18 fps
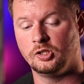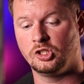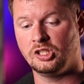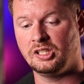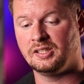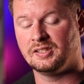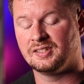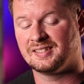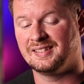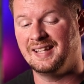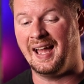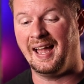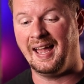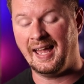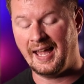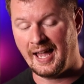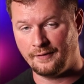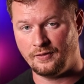genes that
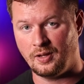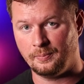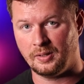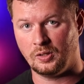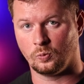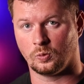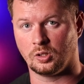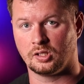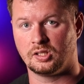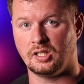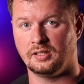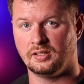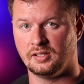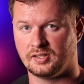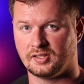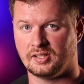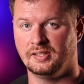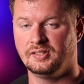haven't been worked
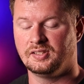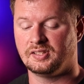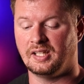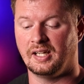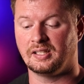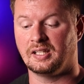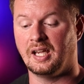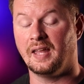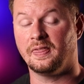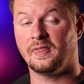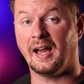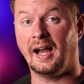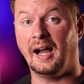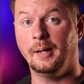into Sunset yet that